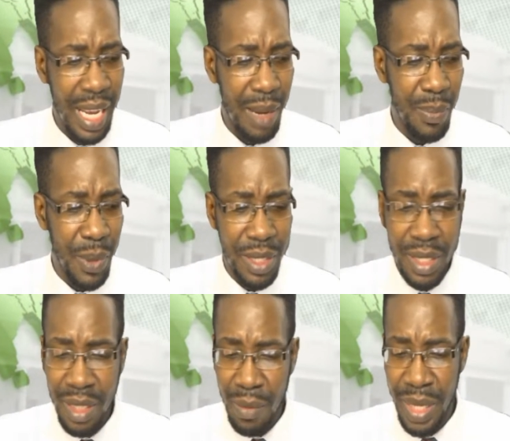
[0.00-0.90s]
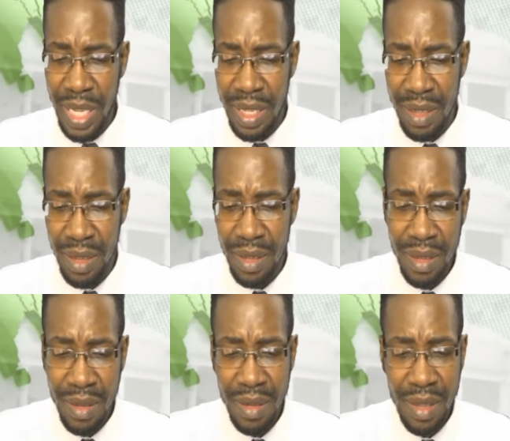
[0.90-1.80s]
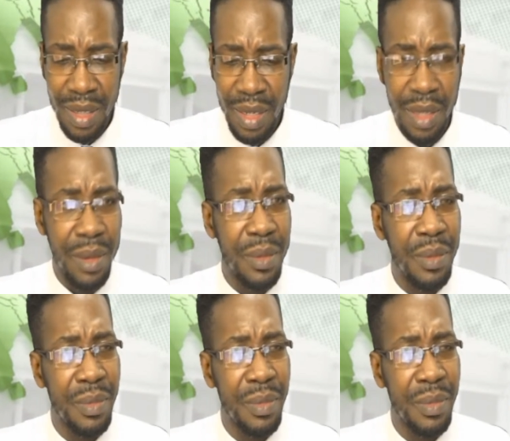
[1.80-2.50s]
Persons are being, you know,